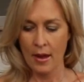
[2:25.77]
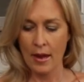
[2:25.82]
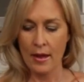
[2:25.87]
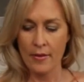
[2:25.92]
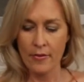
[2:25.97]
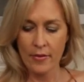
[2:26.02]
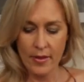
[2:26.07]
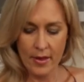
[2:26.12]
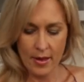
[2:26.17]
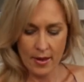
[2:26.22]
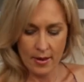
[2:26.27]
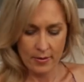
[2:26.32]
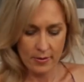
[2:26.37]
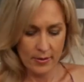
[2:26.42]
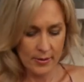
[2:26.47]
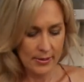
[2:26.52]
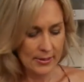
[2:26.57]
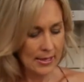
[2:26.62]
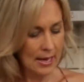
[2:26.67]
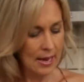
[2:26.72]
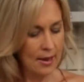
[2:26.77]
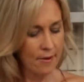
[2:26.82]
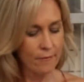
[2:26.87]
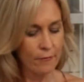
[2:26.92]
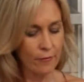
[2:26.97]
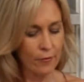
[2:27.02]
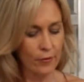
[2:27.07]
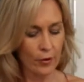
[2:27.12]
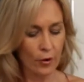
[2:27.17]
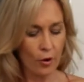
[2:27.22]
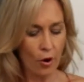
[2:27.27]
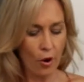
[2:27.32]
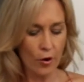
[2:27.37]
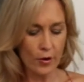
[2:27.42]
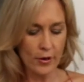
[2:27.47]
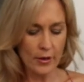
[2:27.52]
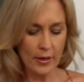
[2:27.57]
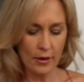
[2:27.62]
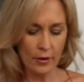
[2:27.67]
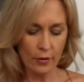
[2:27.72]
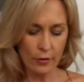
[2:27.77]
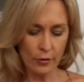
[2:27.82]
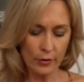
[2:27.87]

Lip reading: and then the same for the coconut